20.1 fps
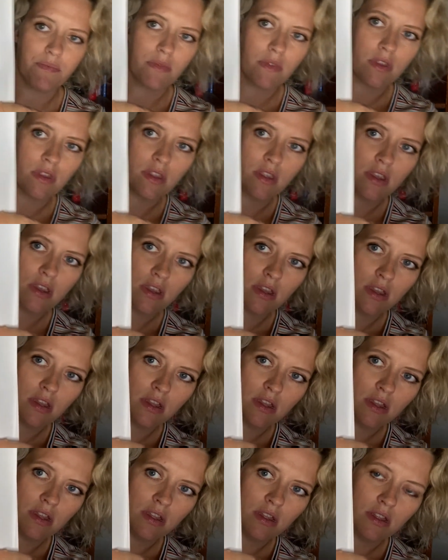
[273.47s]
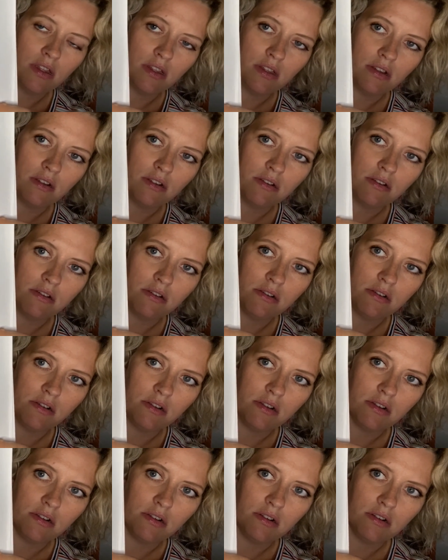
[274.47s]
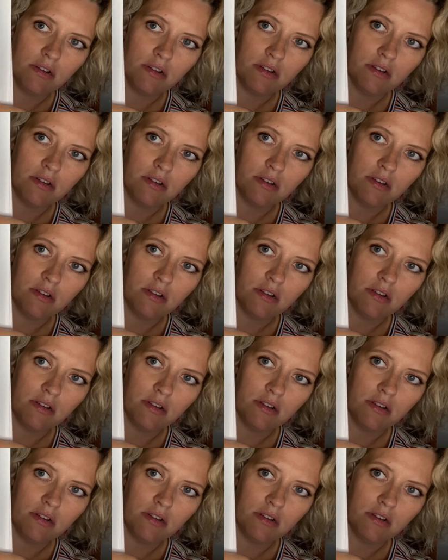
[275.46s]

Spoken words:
[no speech]